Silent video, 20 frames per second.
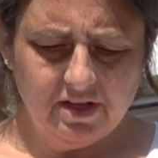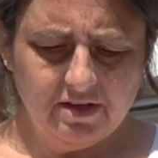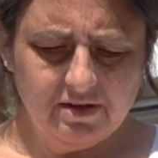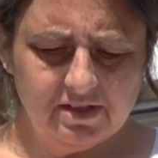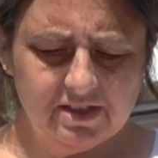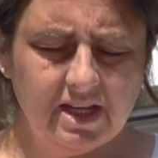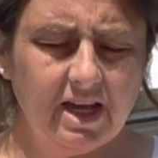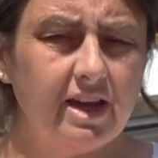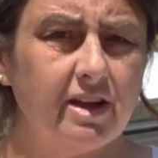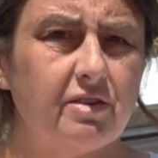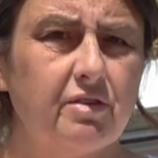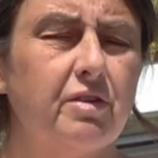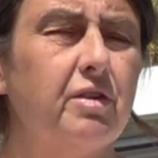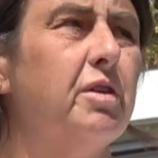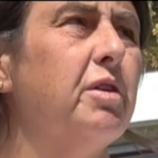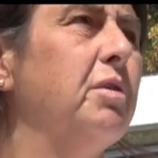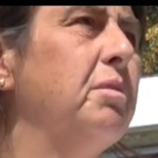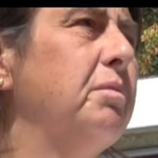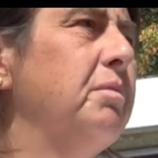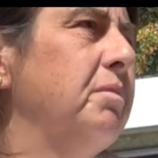tack
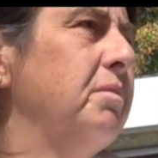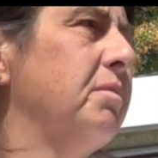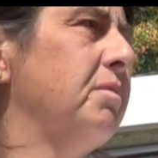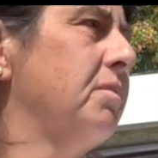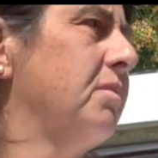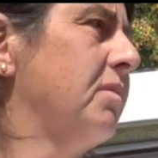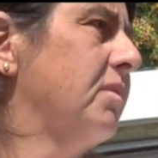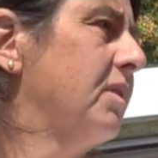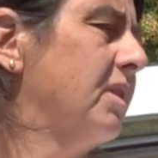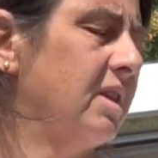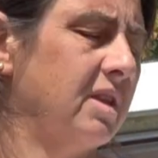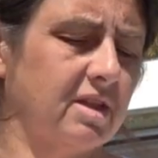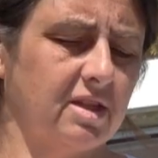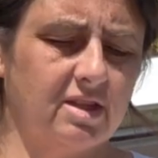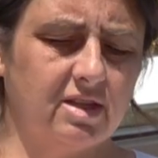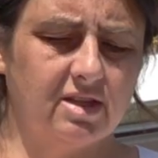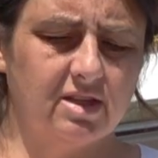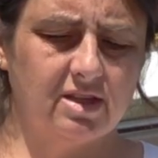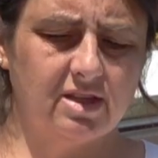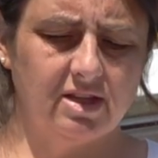room,
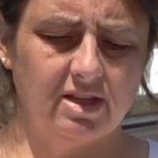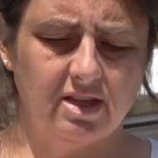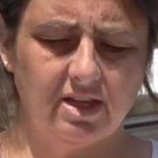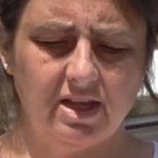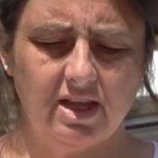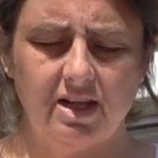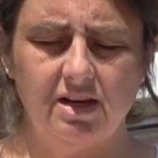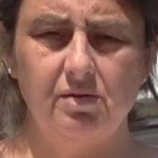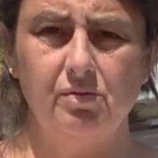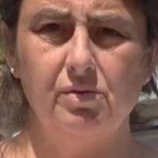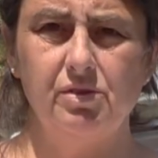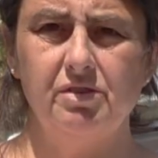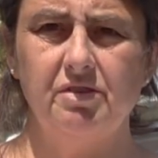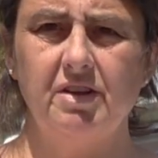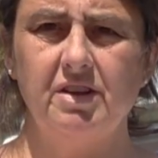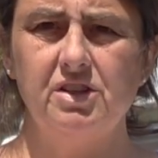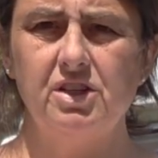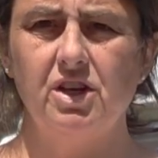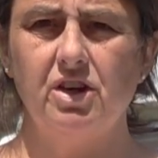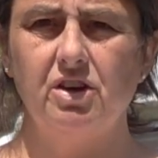and it would have
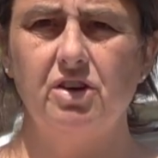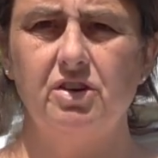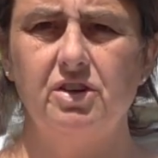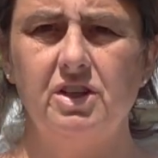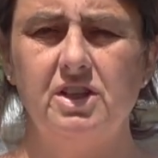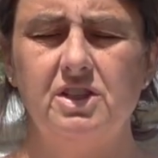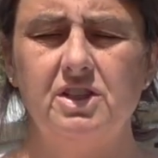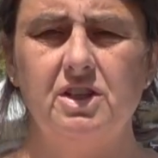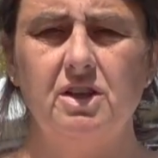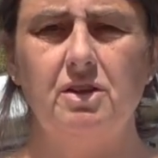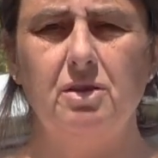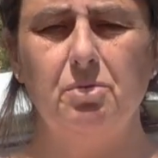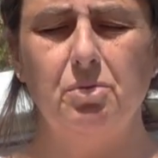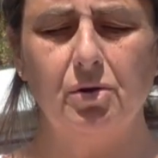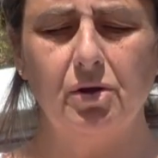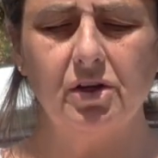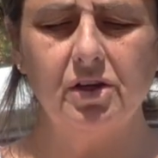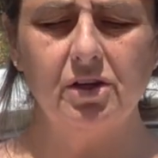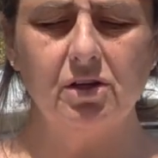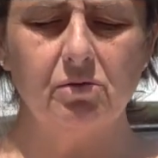had your harness. So the
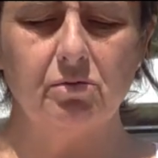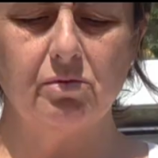bridle